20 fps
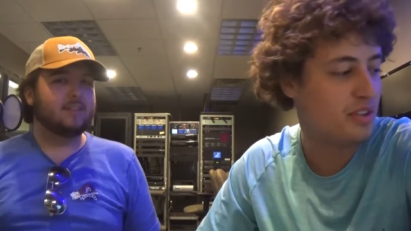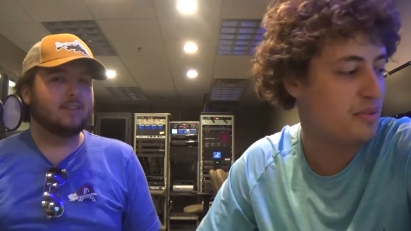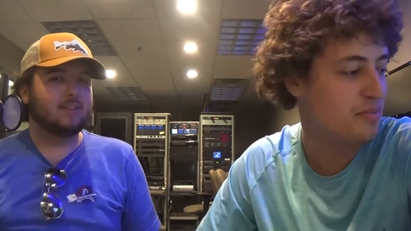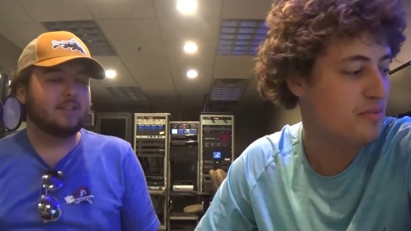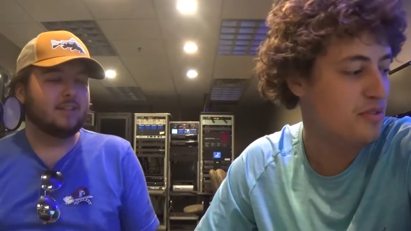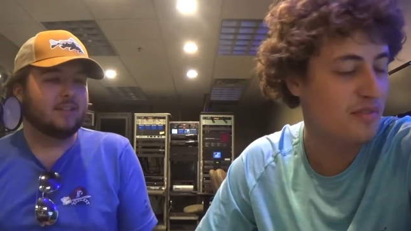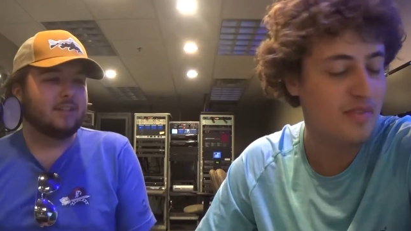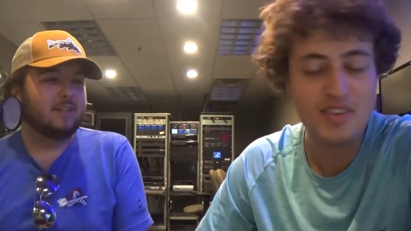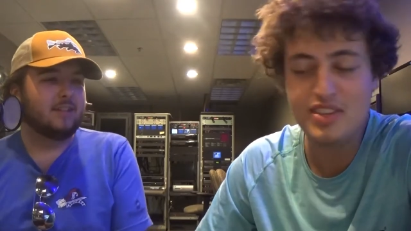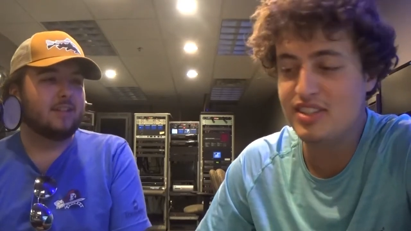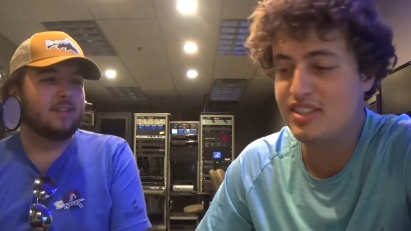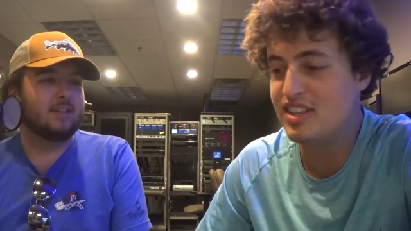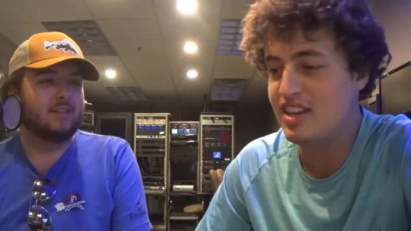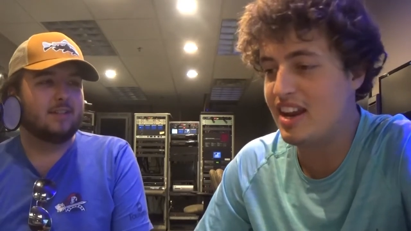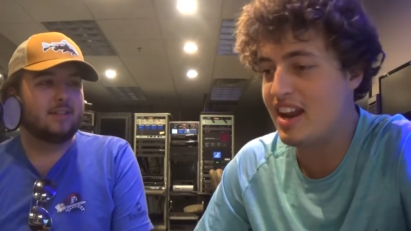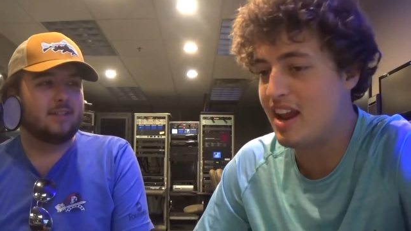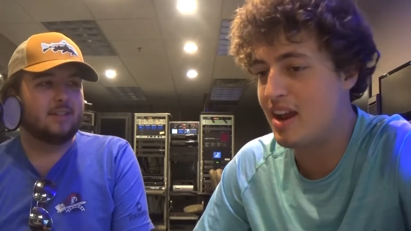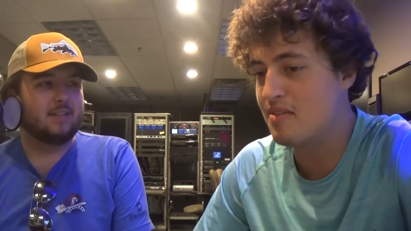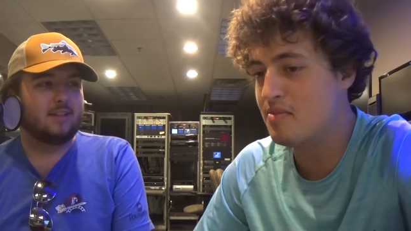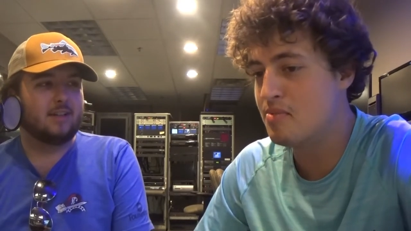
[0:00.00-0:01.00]
Speaker 1: of the movies that
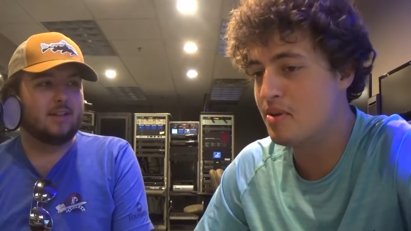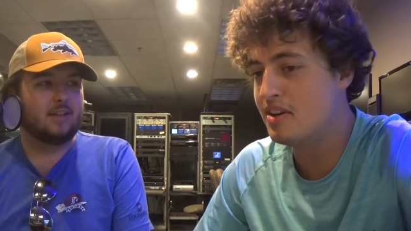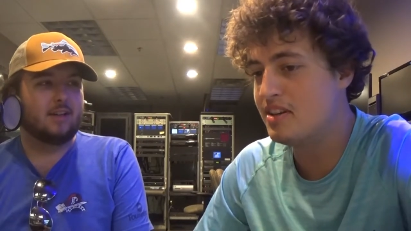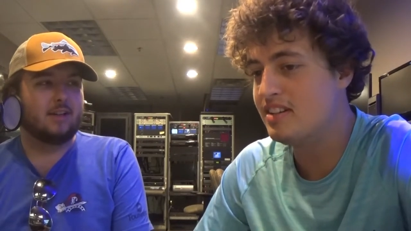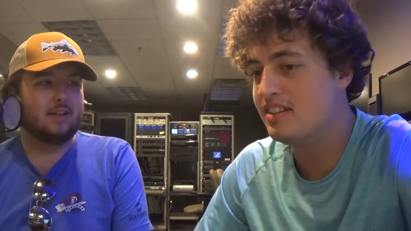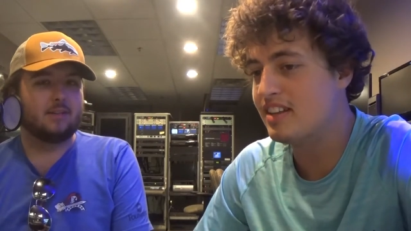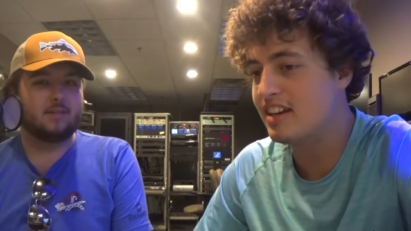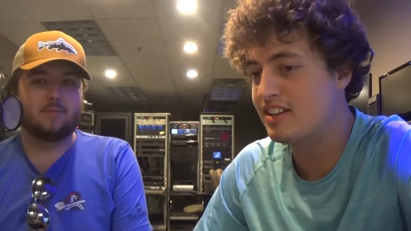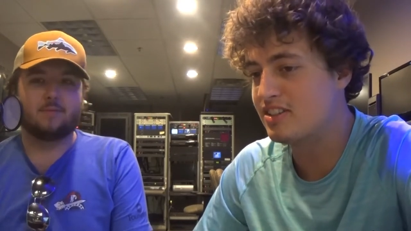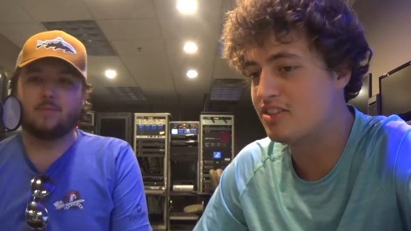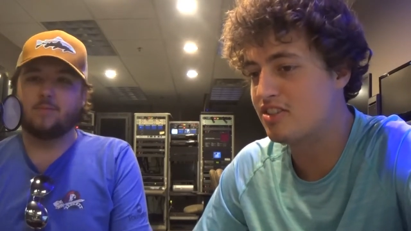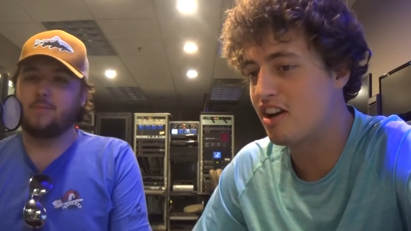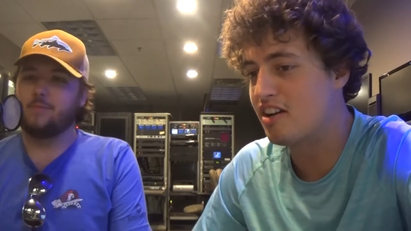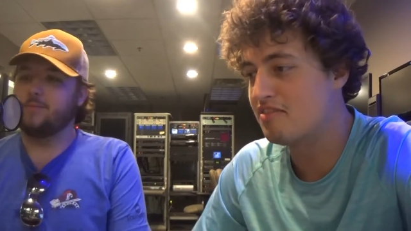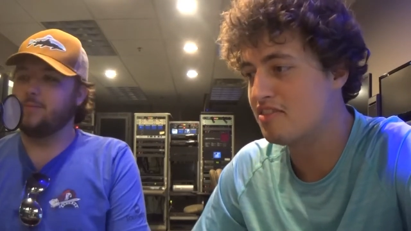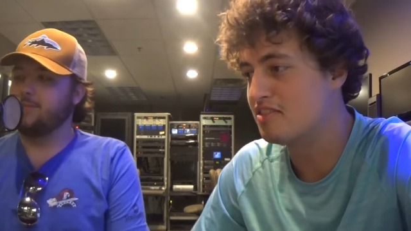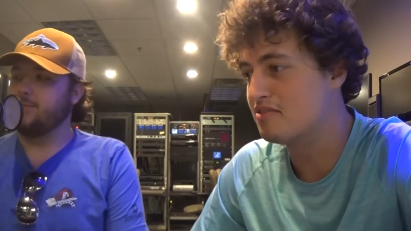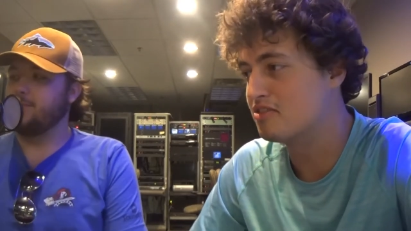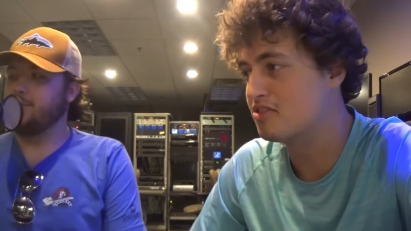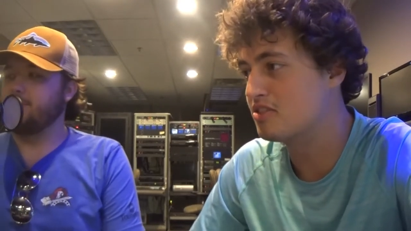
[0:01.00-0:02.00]
everybody that saw for
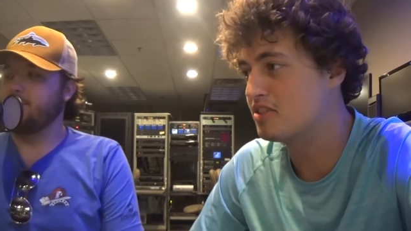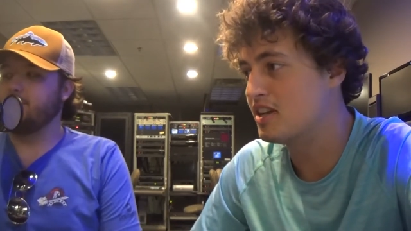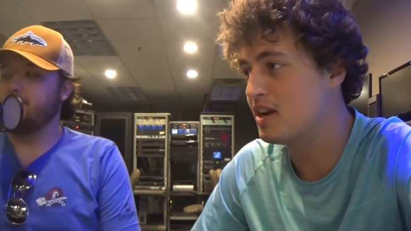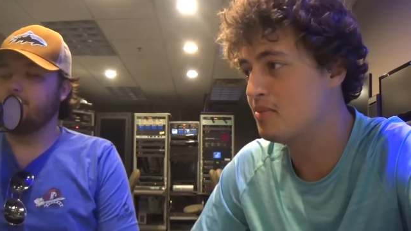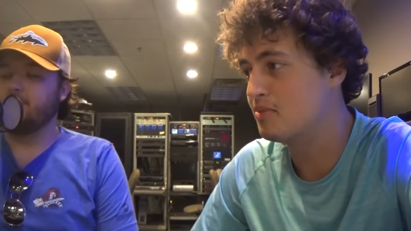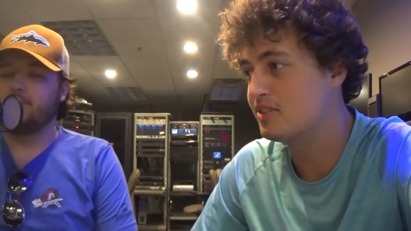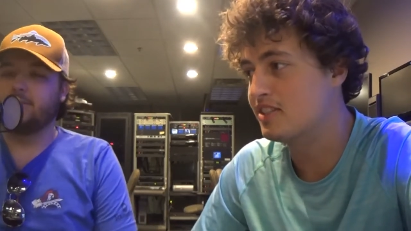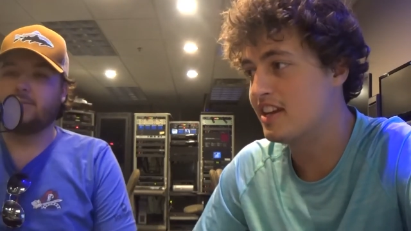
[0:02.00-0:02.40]
the first time was